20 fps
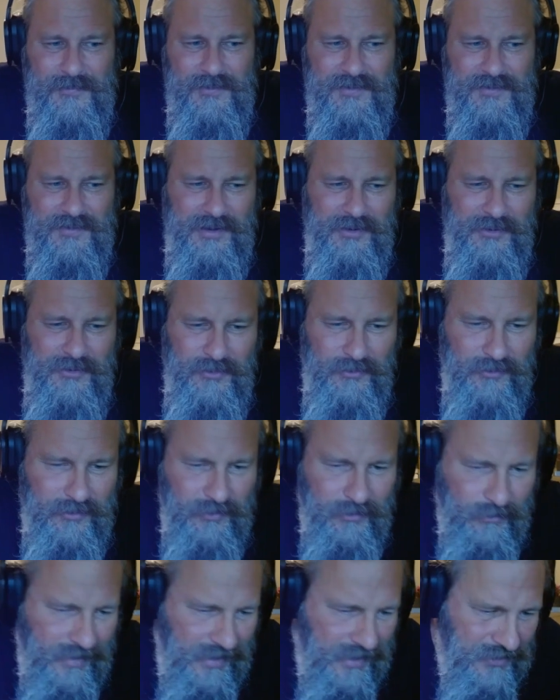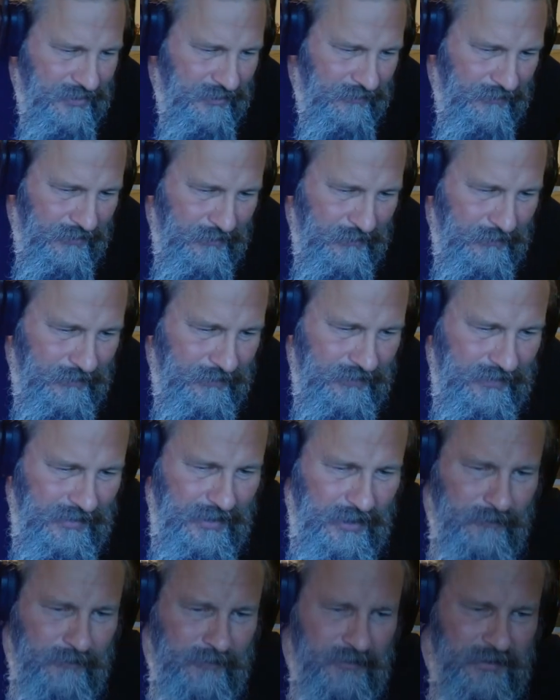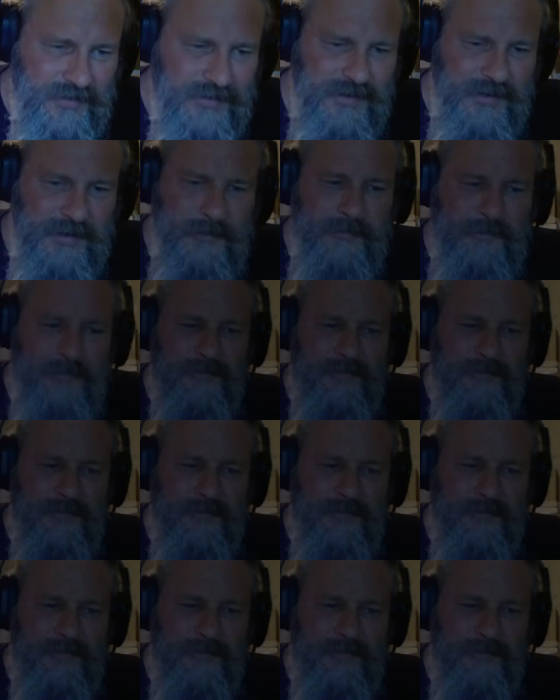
Stay tuned to The Rational View. Thank you for listening.